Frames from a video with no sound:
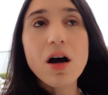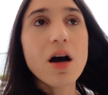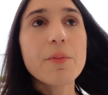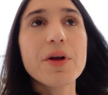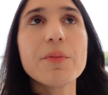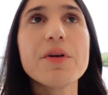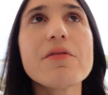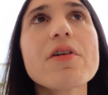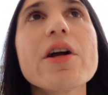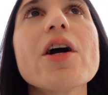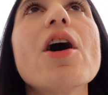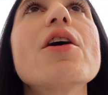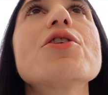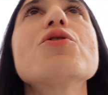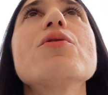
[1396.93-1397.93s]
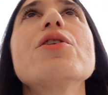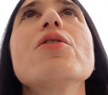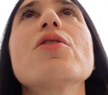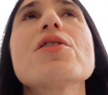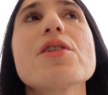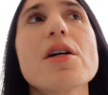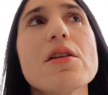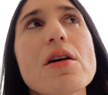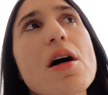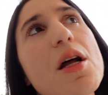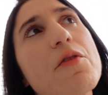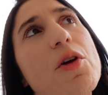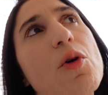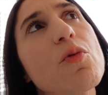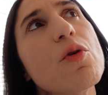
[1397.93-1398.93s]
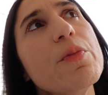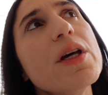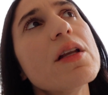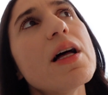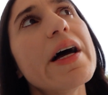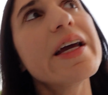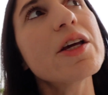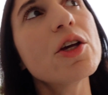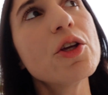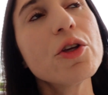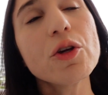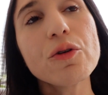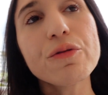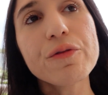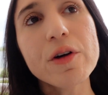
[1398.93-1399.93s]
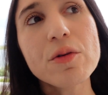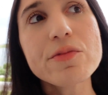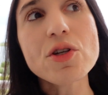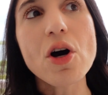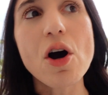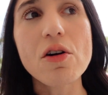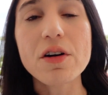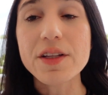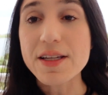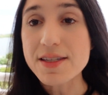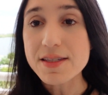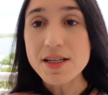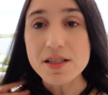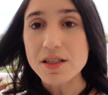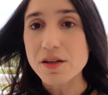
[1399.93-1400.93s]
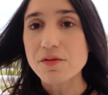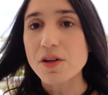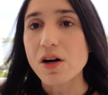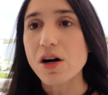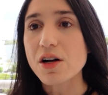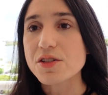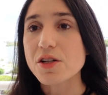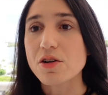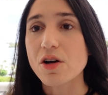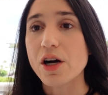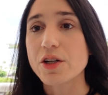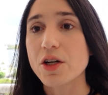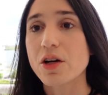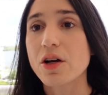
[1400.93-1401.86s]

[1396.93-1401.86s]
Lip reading: I'm going to be very honest with you, because like a lot of you will be like, you filmed all of these Disney vlogs that are on